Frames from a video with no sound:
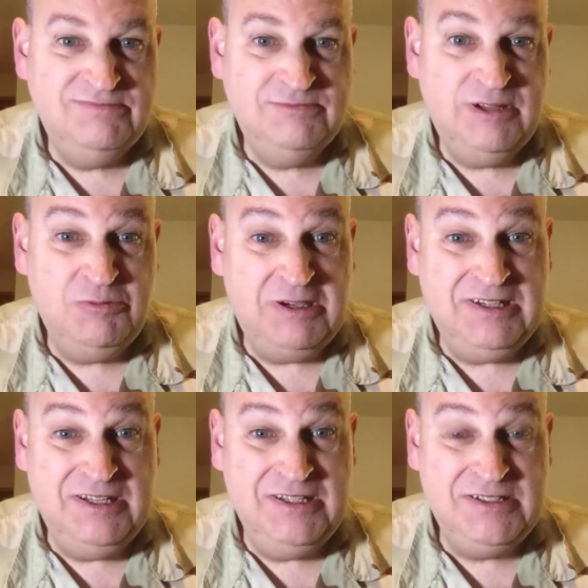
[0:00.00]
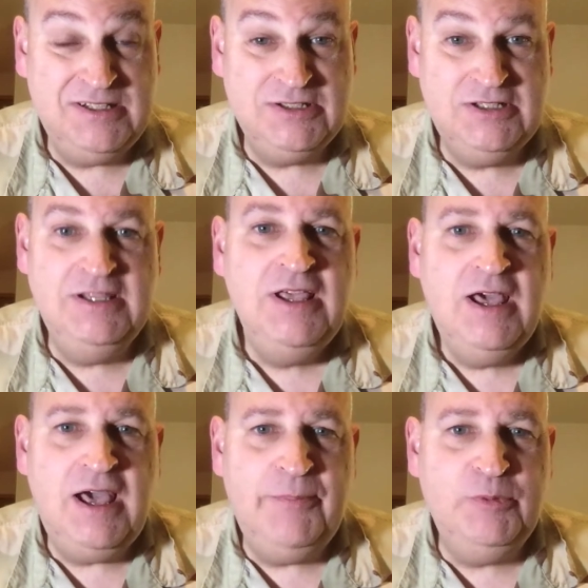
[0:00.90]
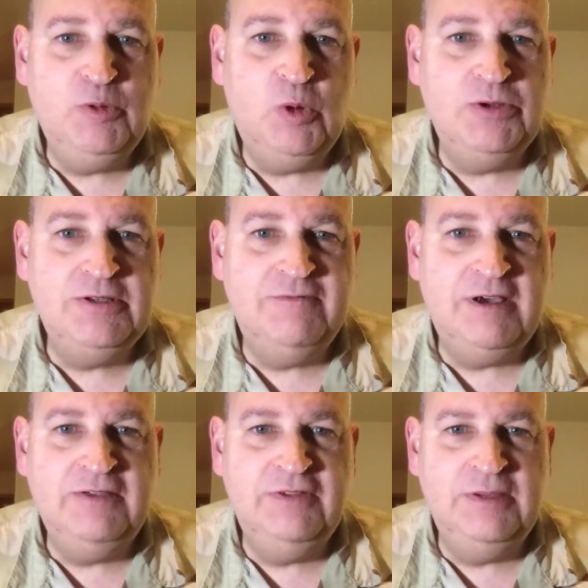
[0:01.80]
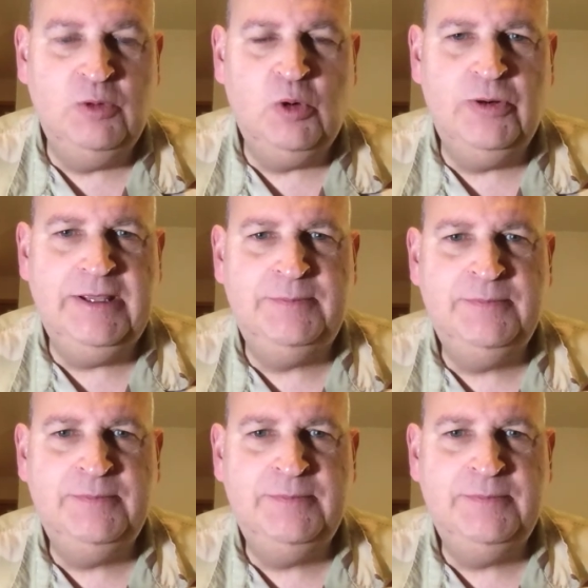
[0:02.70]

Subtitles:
I'm quite late actually, 4:45 in the morning.